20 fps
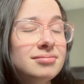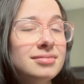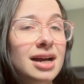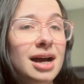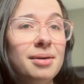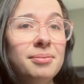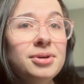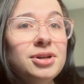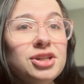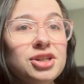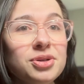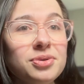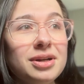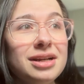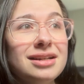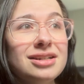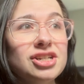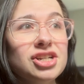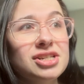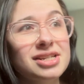I'm gonna do
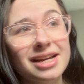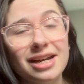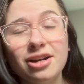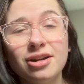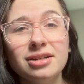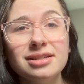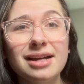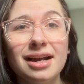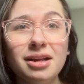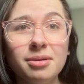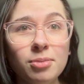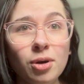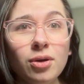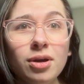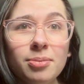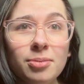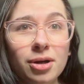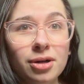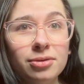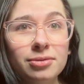it just to carry tiny
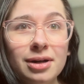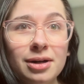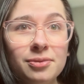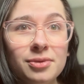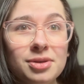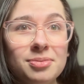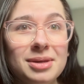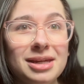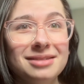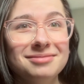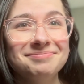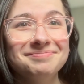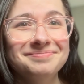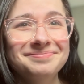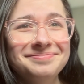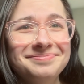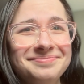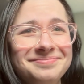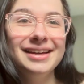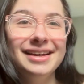Pokemon around with me.
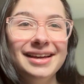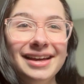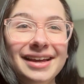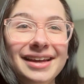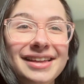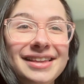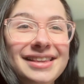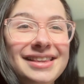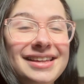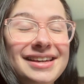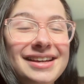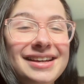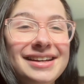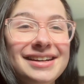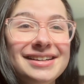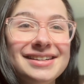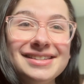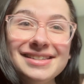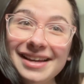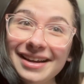
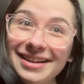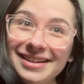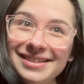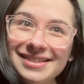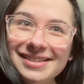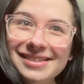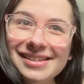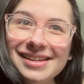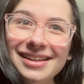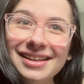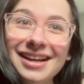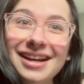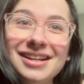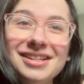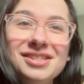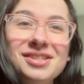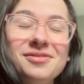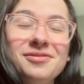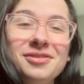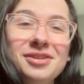The second to
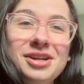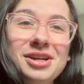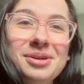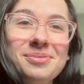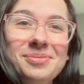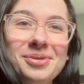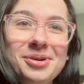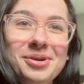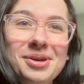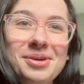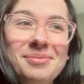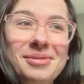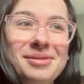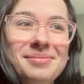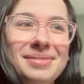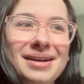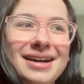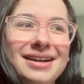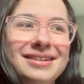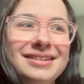last free Pokemon
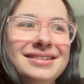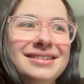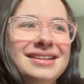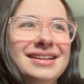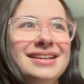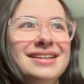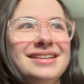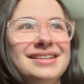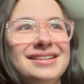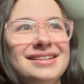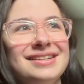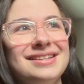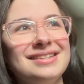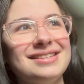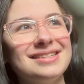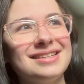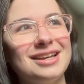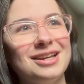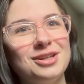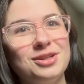pattern
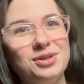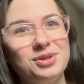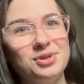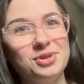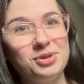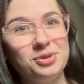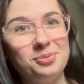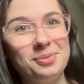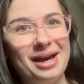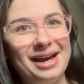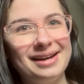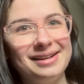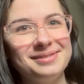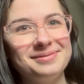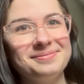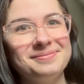is Zubat.